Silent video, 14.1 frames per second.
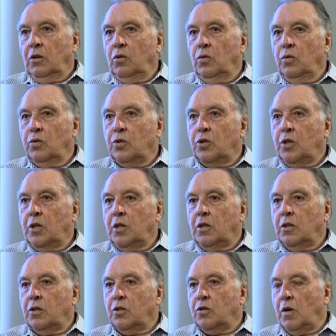caused
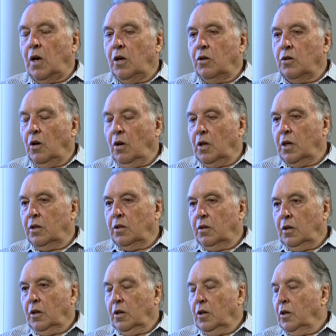the Australian dollar
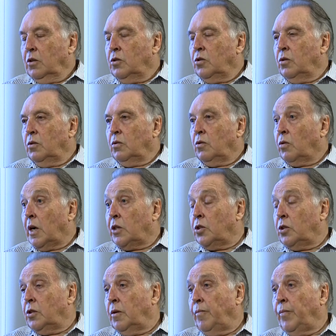to
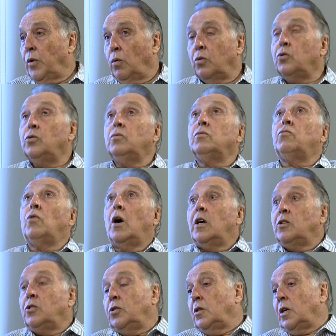crash, or to
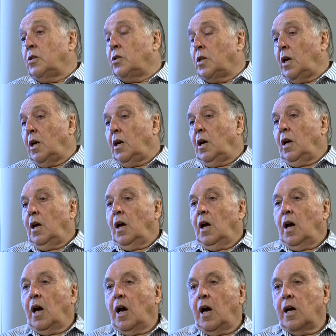rise, should I say.
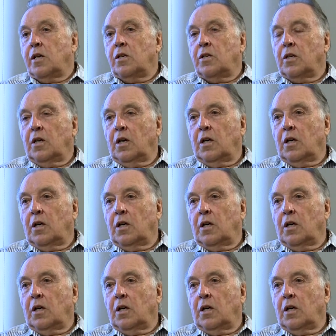And